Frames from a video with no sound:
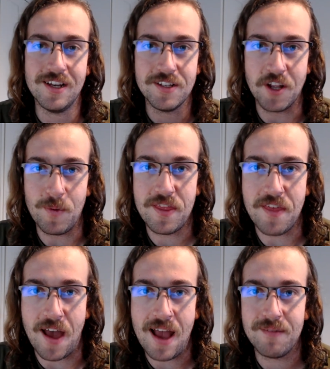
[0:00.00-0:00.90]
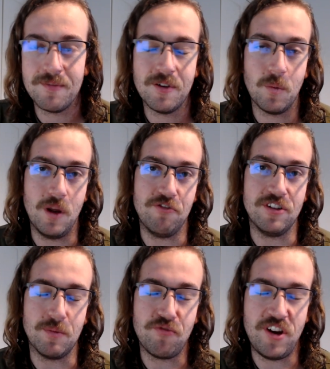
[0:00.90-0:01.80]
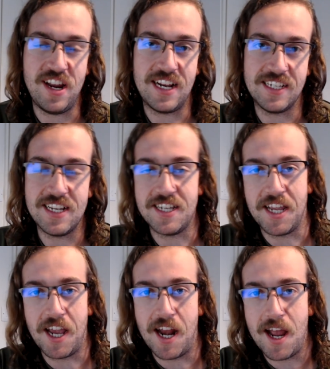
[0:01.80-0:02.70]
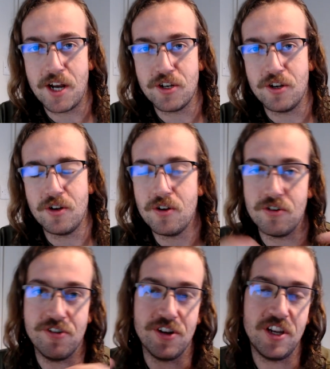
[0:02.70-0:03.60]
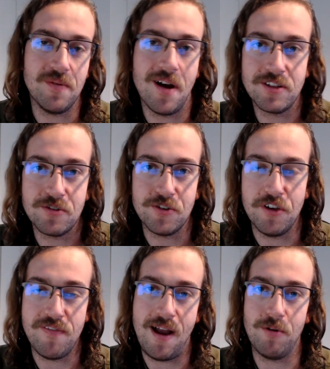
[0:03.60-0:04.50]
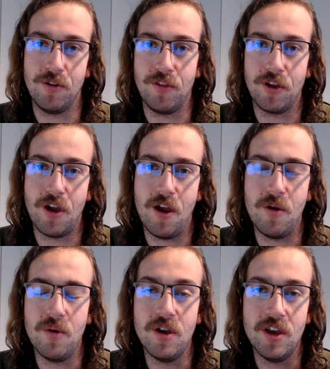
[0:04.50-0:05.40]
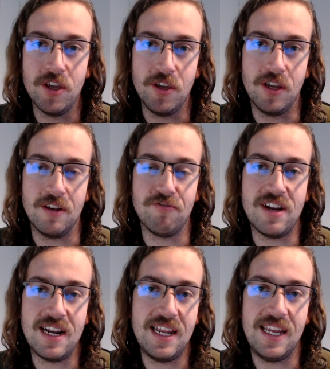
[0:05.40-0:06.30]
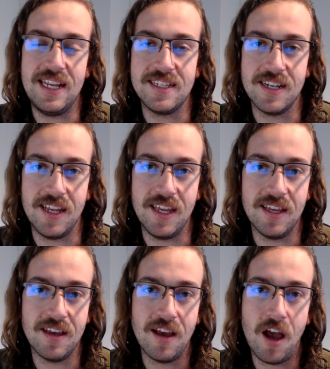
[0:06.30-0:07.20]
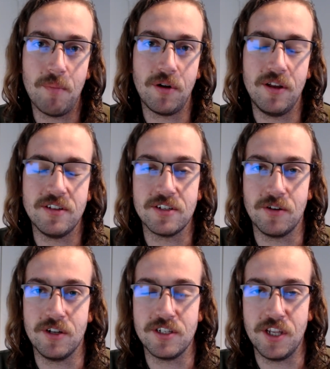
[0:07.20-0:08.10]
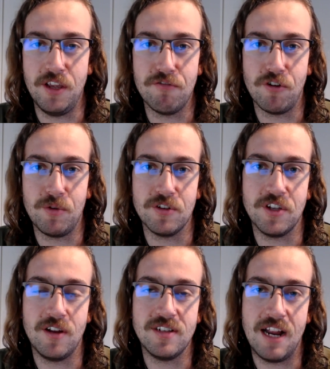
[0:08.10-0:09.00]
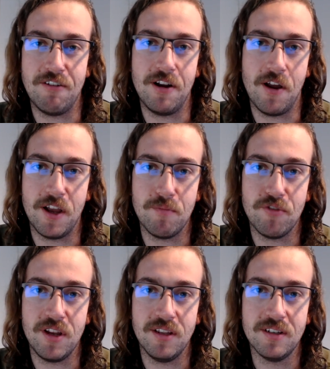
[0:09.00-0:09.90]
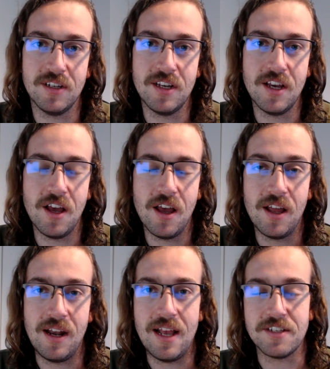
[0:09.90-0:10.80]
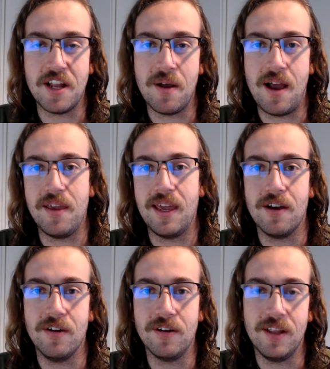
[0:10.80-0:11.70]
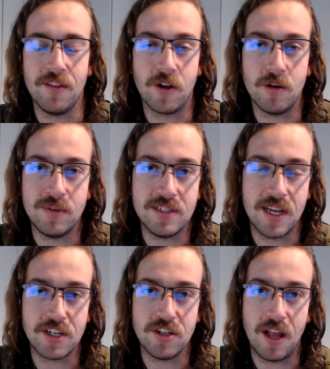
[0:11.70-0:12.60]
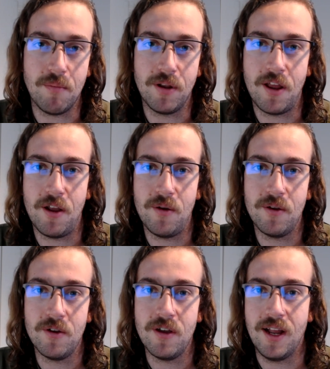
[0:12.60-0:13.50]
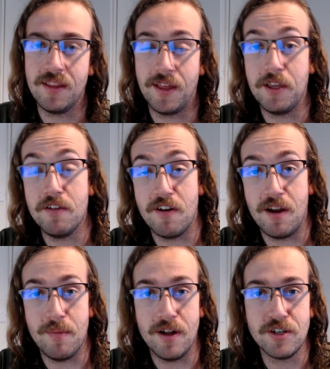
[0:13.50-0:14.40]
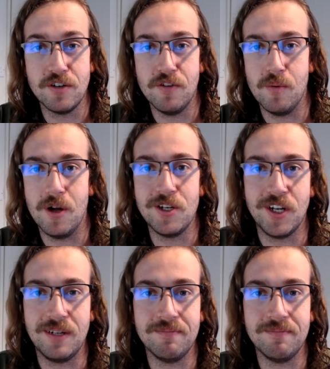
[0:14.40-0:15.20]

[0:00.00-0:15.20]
So with that, whether it's a pre existing collection or a new article you found on the go, you can really easily upload to Scholarcy from your Zotero library. Let us know how you get on in the comment section down below, and thank you very much for watching.